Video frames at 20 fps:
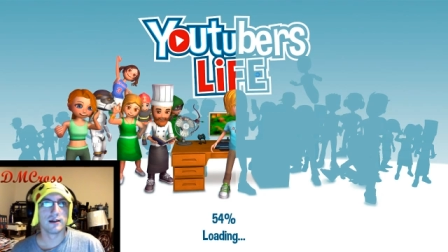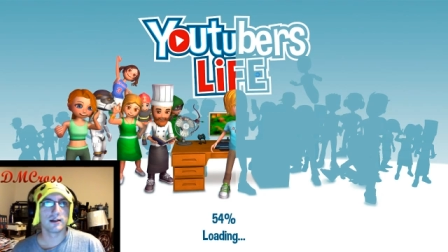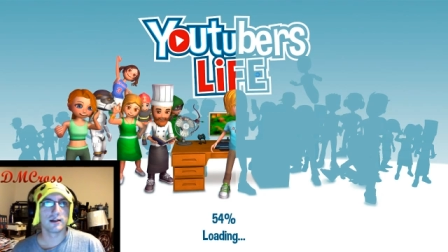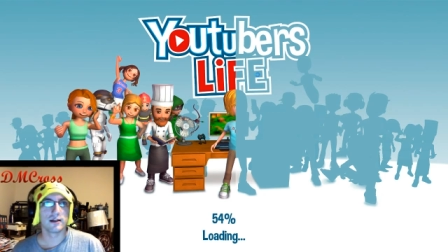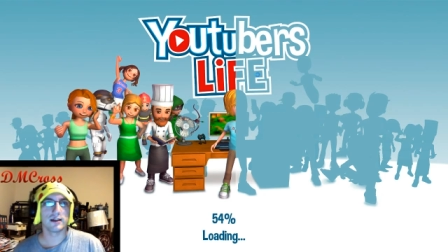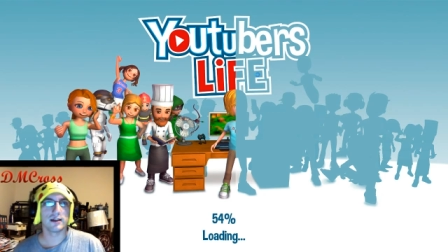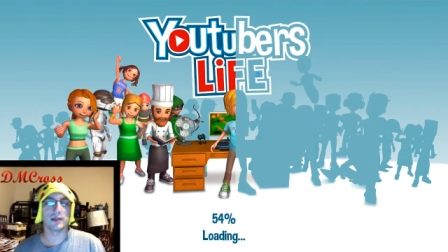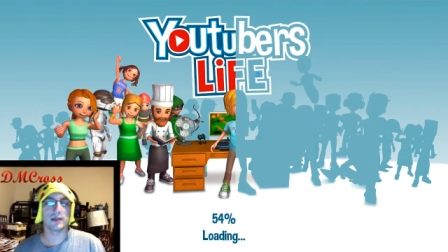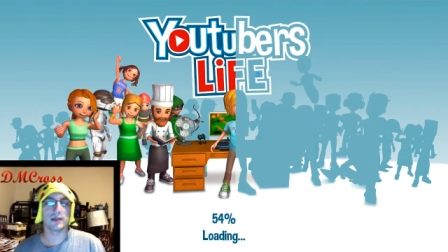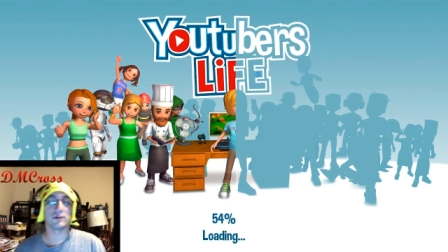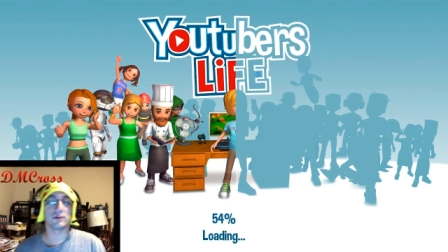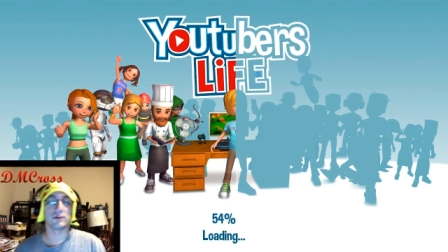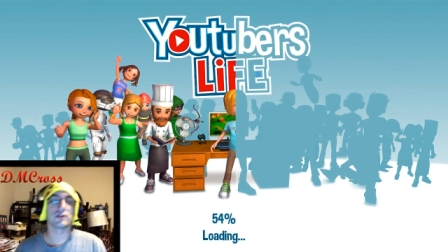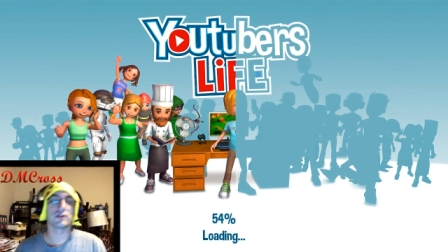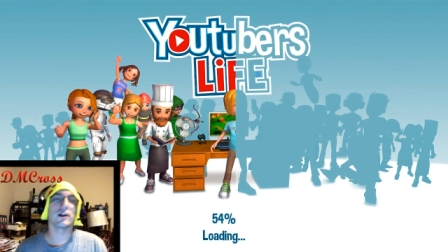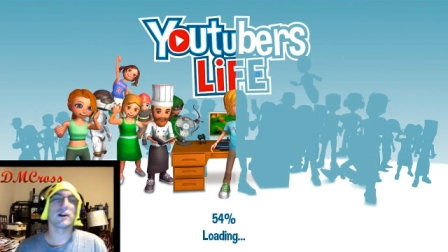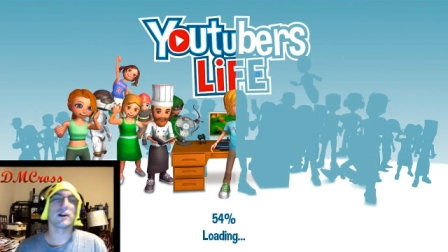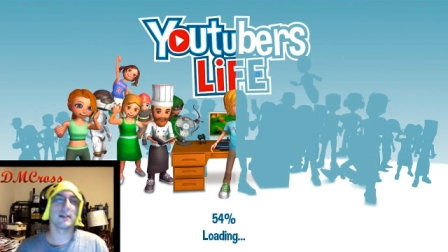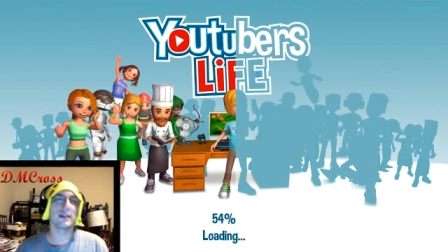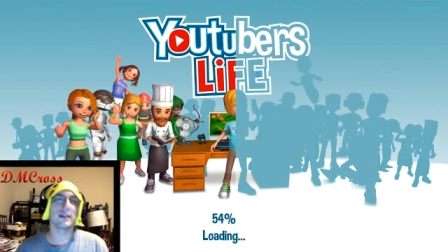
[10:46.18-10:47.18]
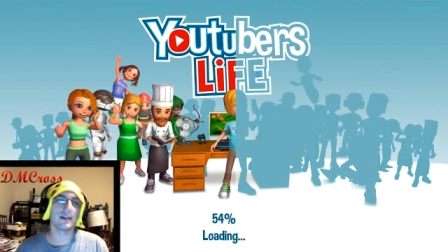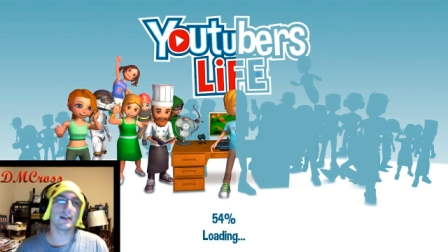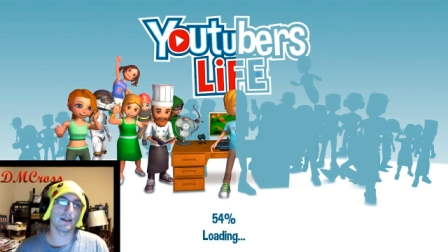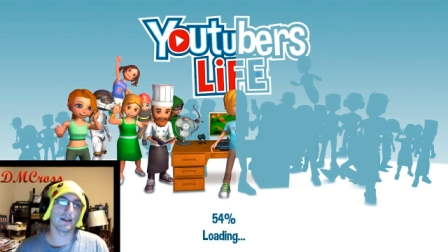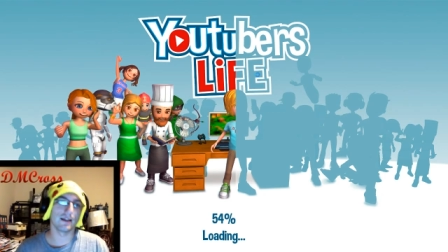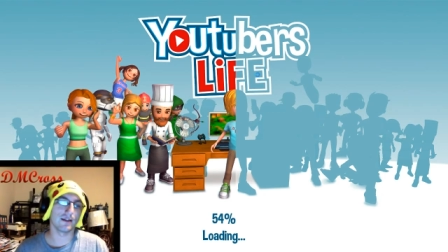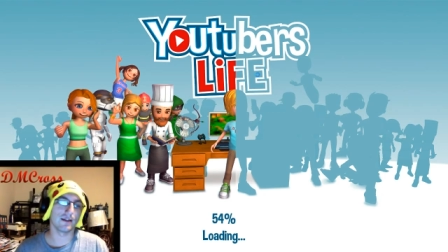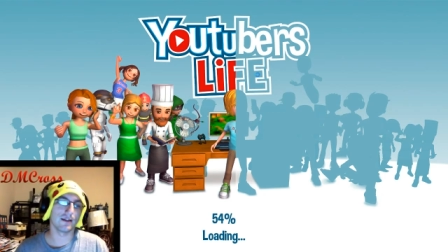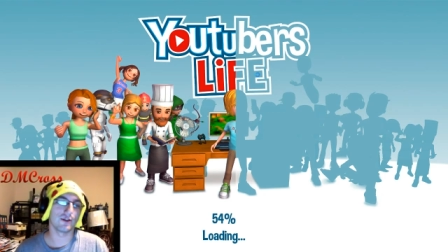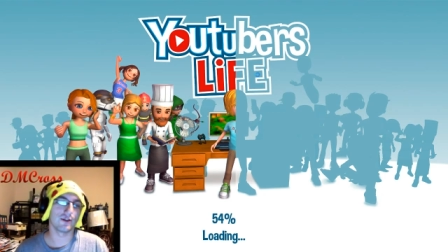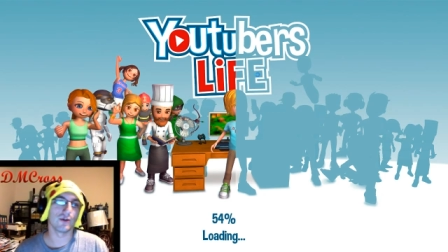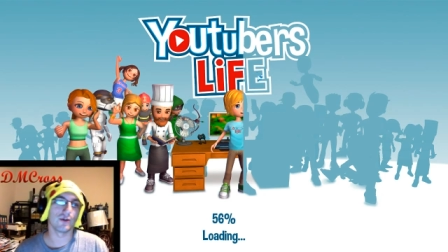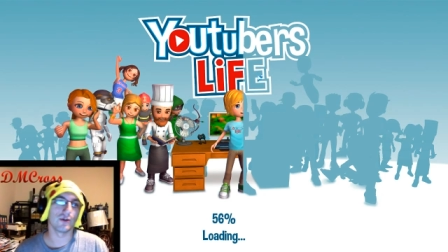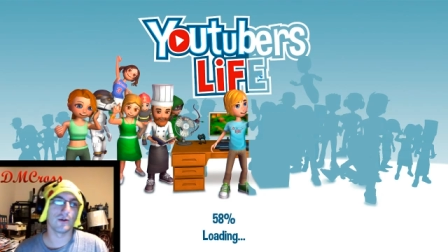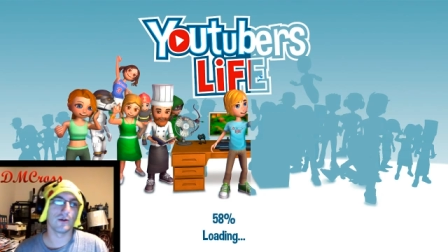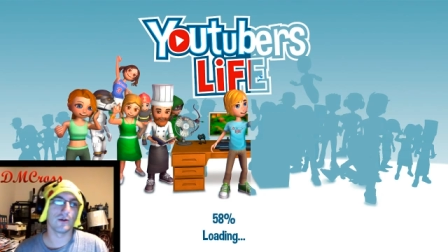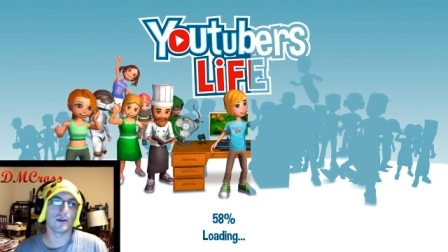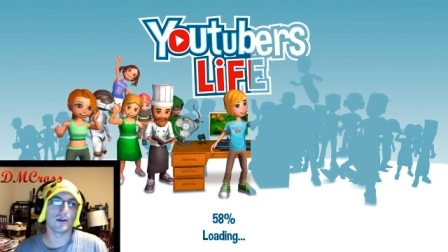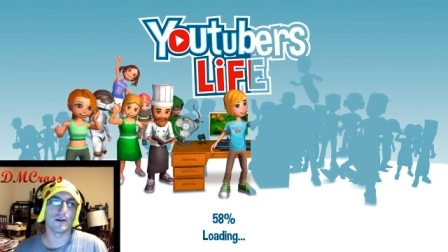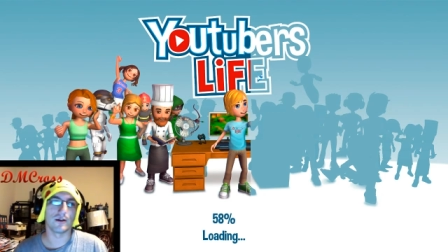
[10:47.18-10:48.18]
Cuz I was trying to get so
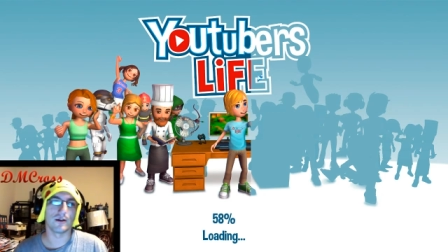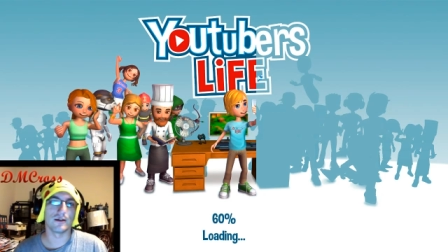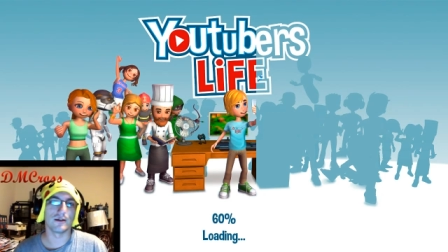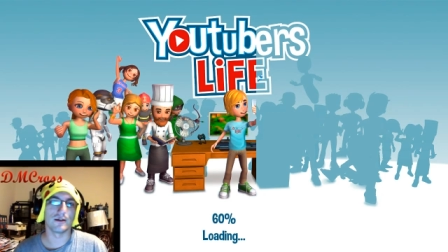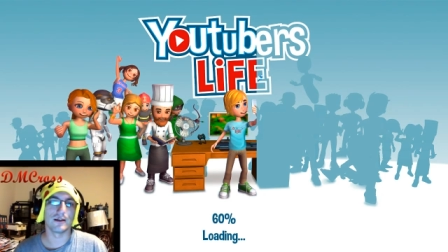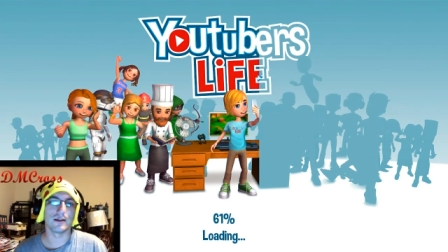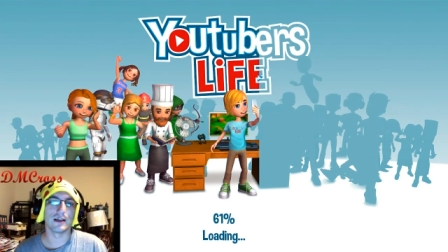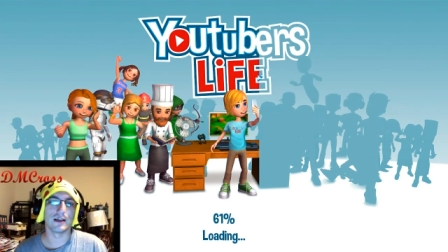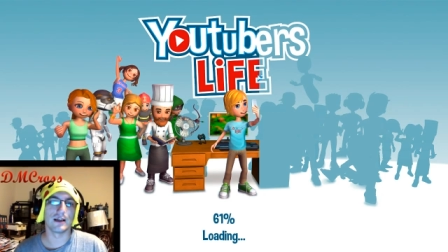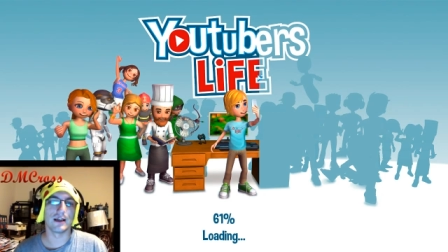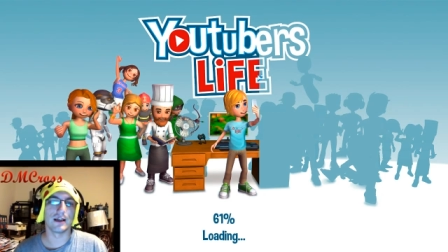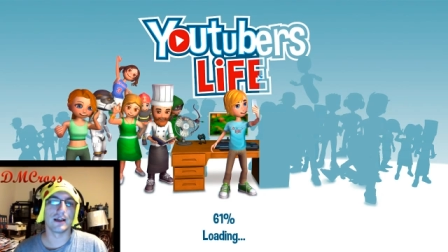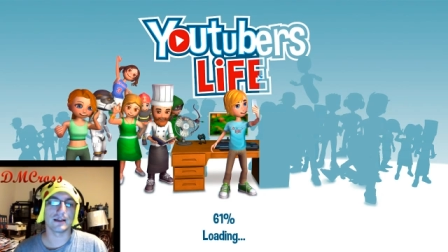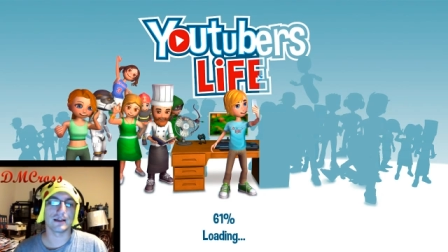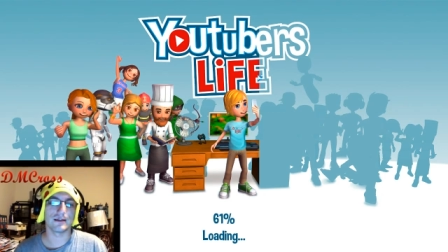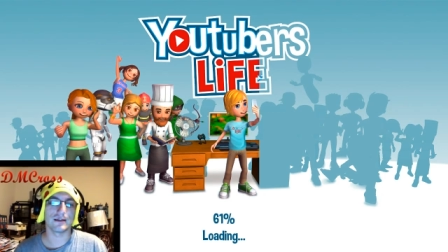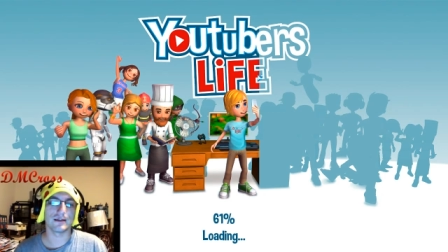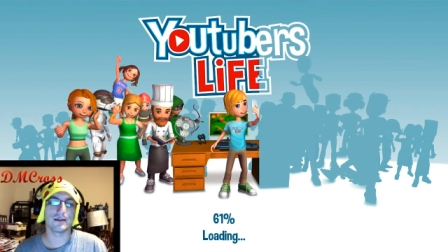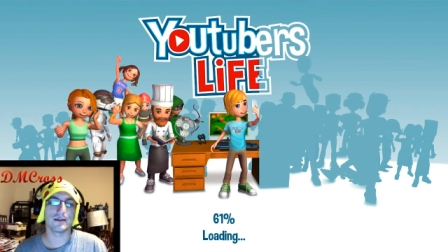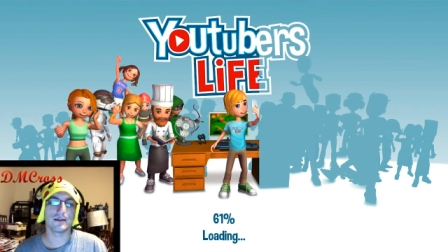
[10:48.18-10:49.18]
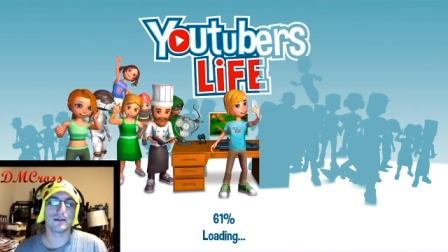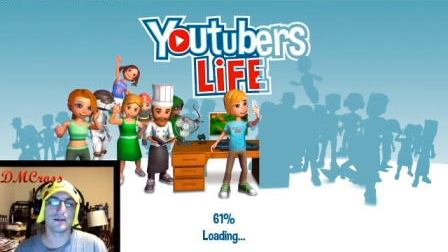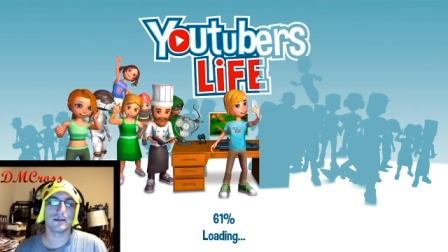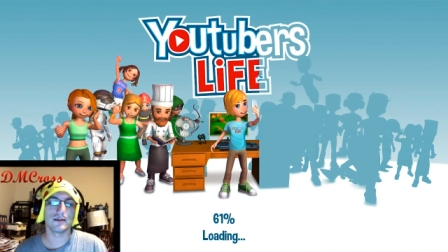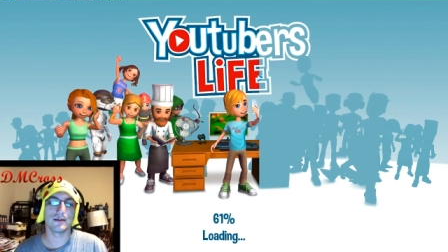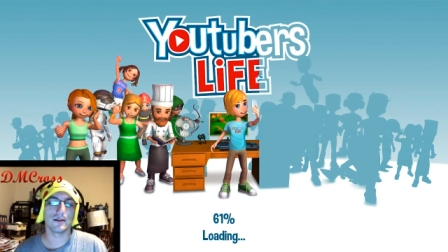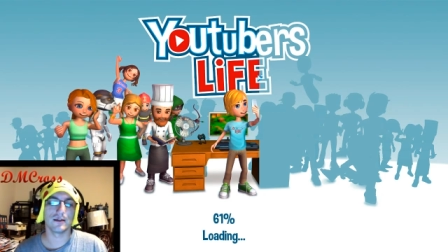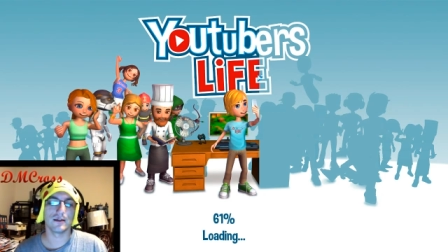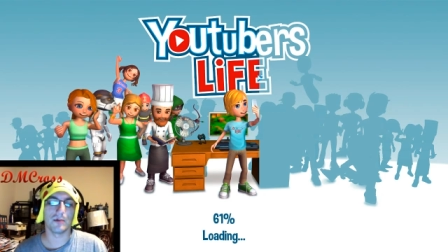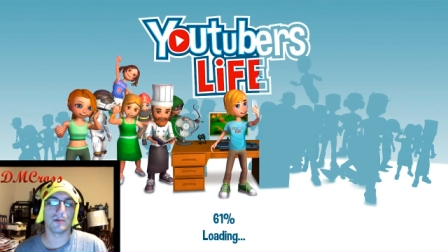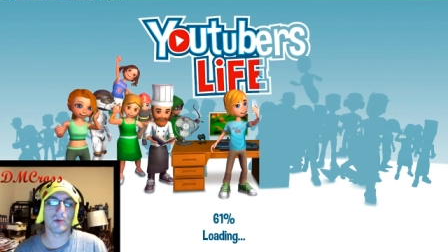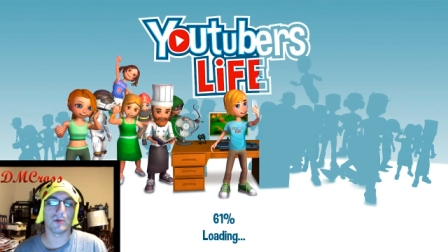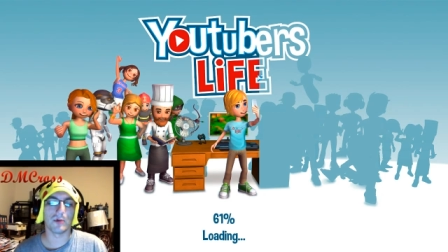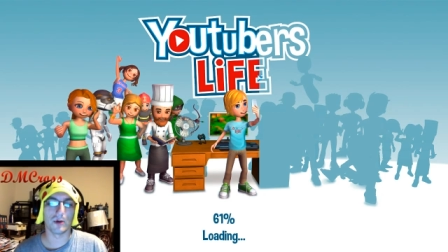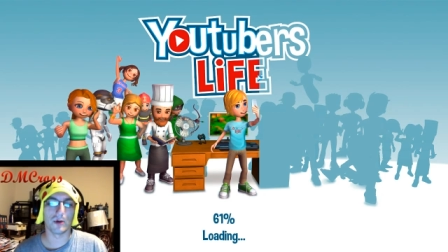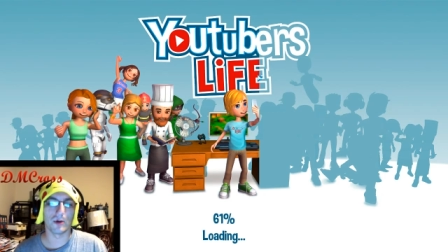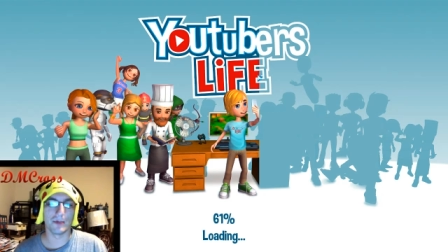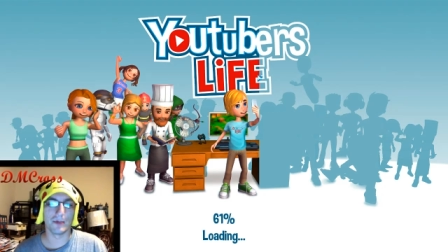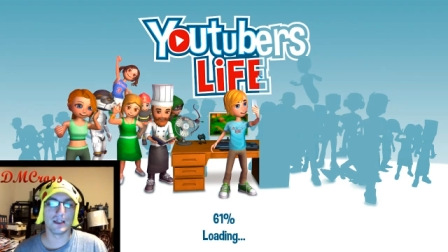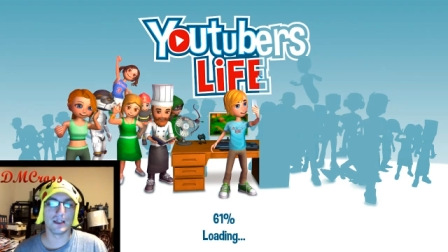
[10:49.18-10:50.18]
hard to the next
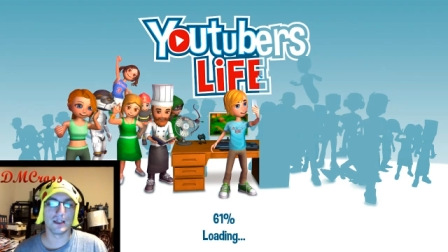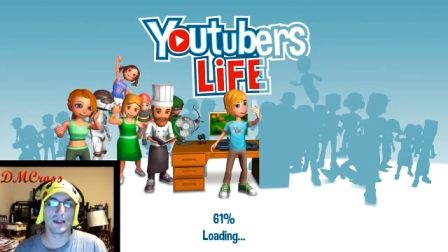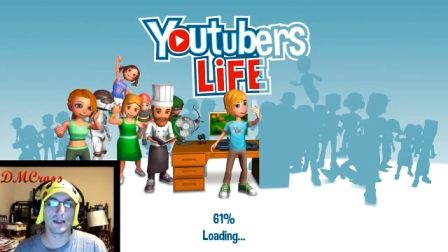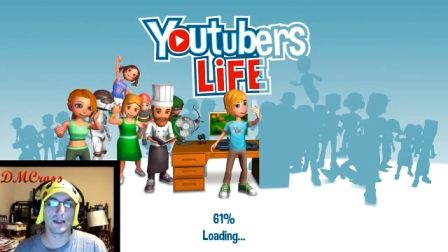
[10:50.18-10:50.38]
apartment